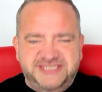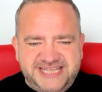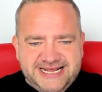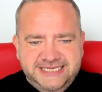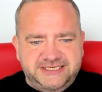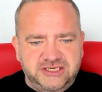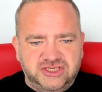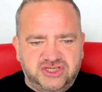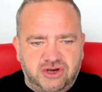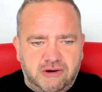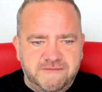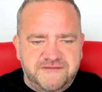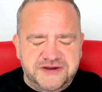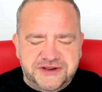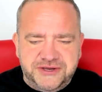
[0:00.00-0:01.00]
These are the sort
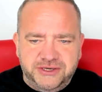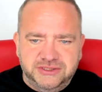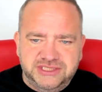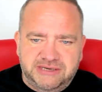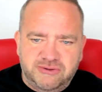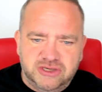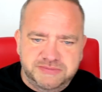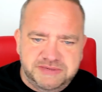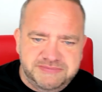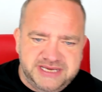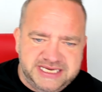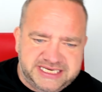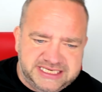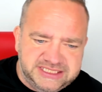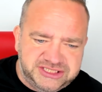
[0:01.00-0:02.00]
of videos I want to be
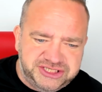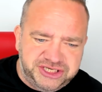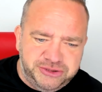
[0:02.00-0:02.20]
making to